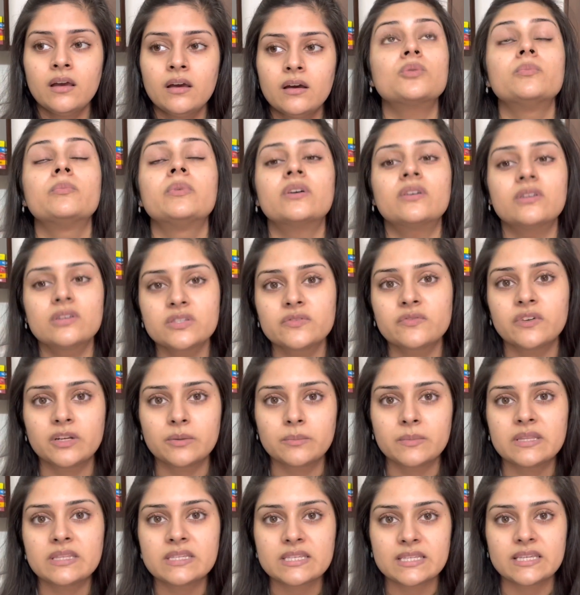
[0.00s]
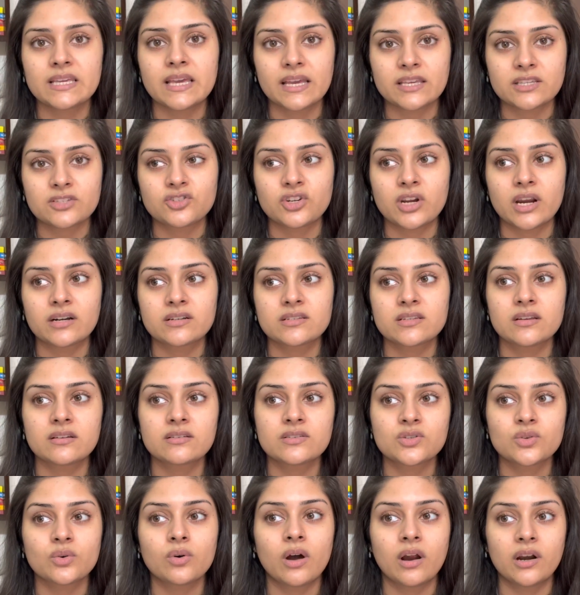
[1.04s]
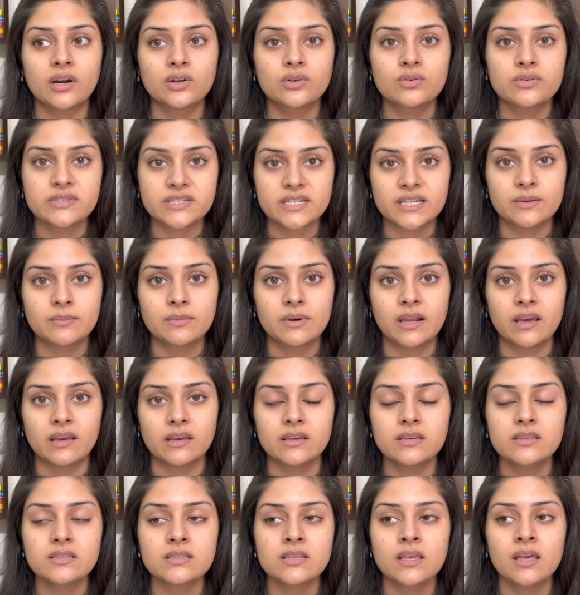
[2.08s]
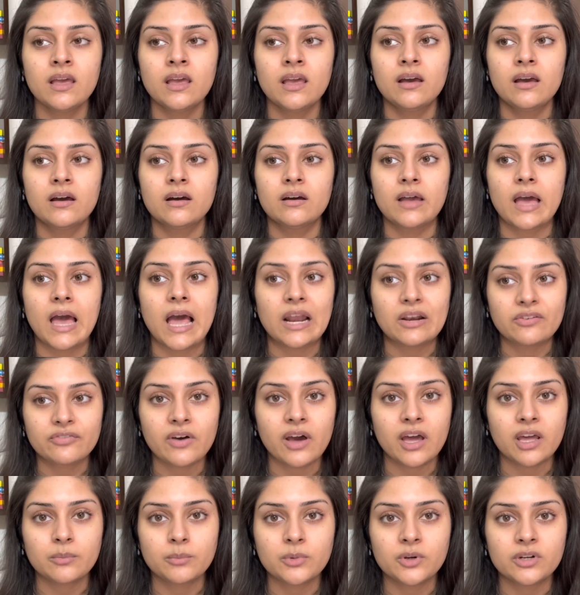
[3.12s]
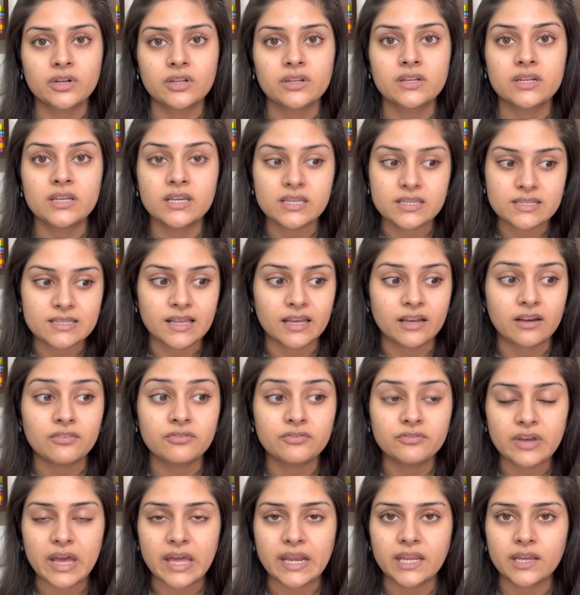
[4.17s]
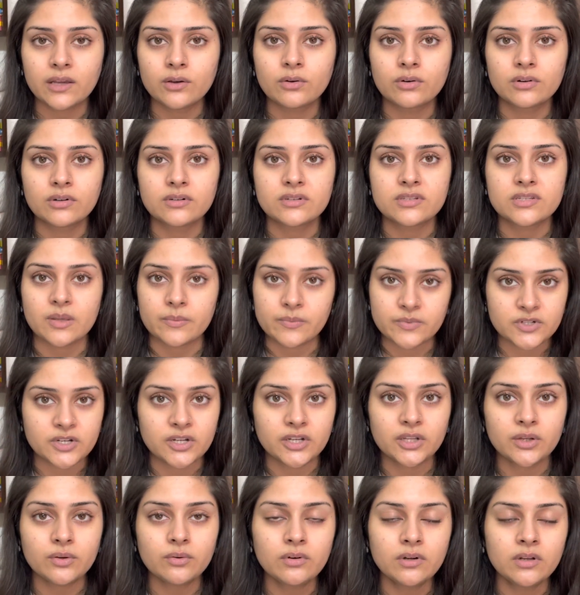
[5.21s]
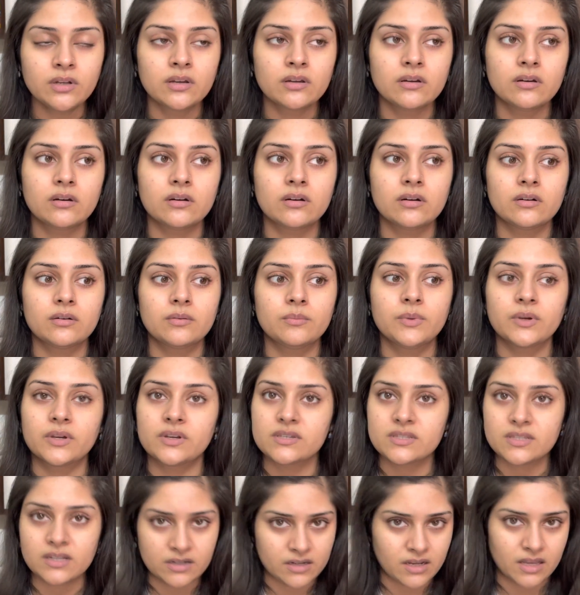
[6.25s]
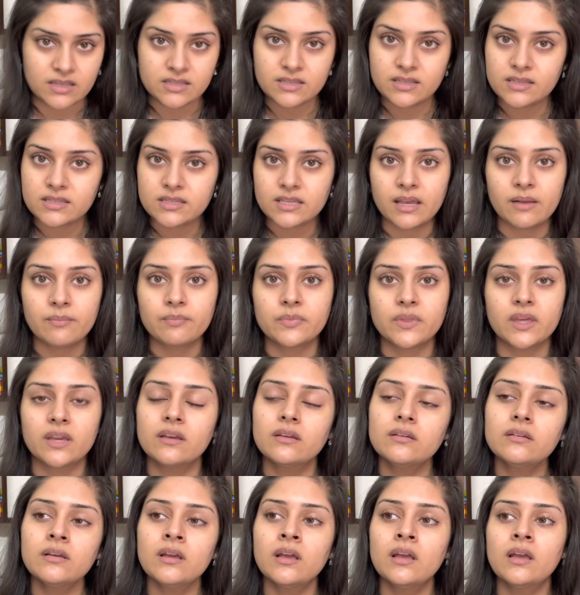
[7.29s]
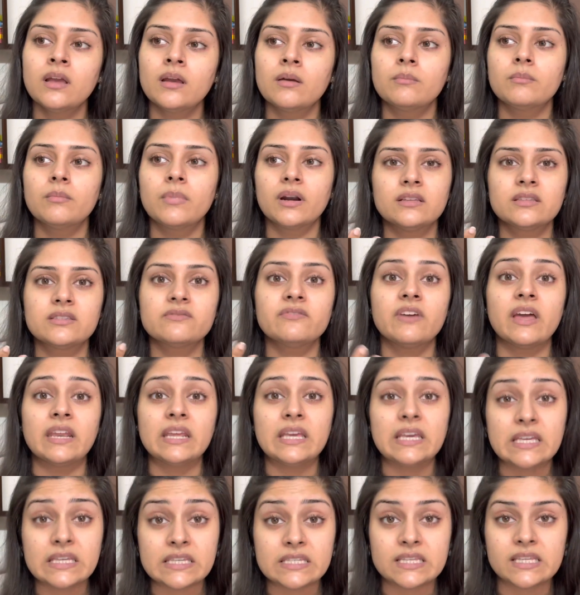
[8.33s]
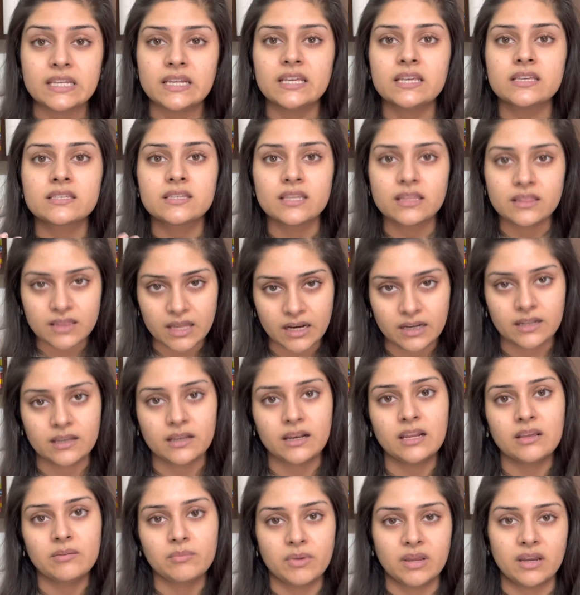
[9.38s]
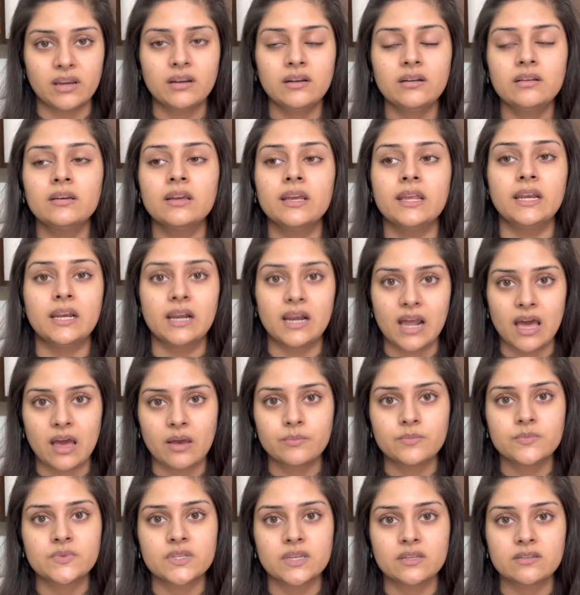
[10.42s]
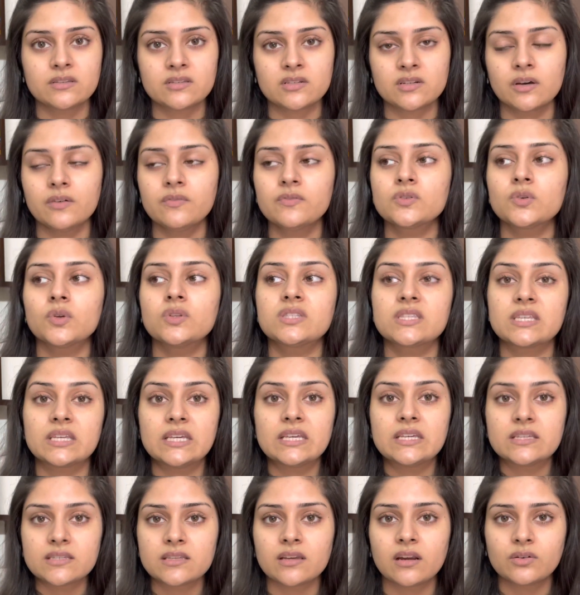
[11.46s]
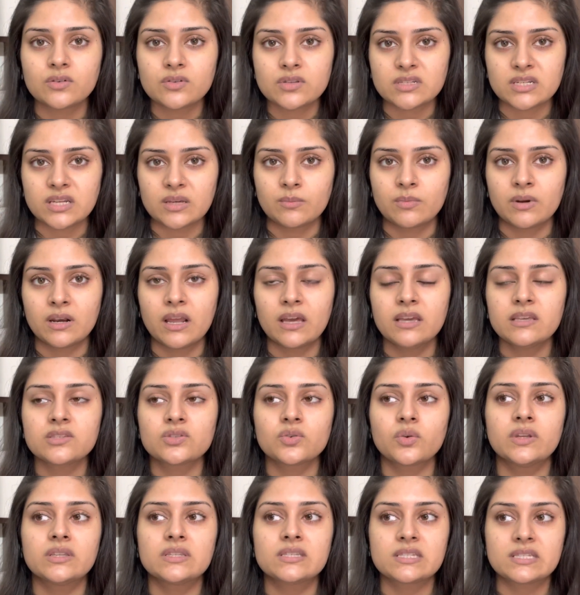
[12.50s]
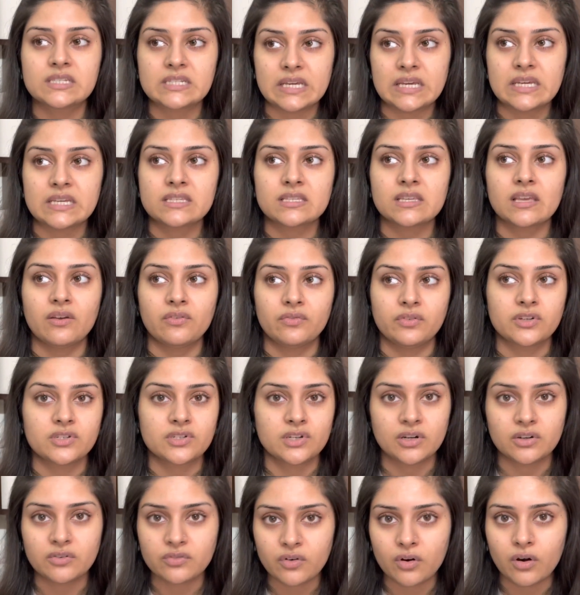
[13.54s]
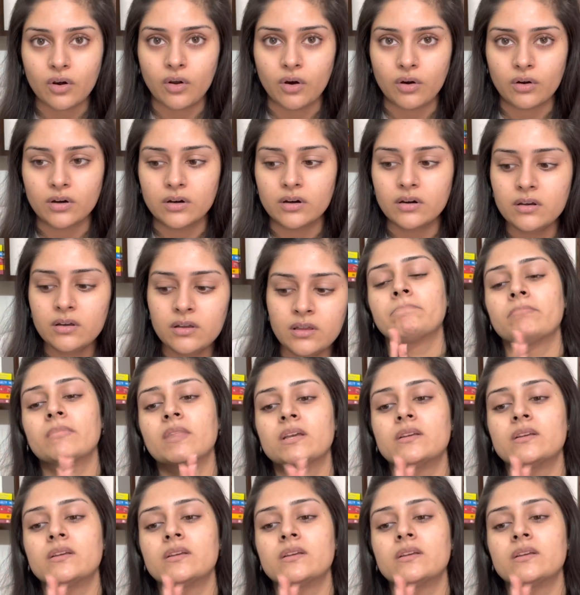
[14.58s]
So because vitamin C extracts are so hard to stabilize, alpha arbutin is like a very good substitute because it does the same thing, but it's very easily synthetically made in labs and stuff, so it's easier to stabilize, so it stays efficient for longer.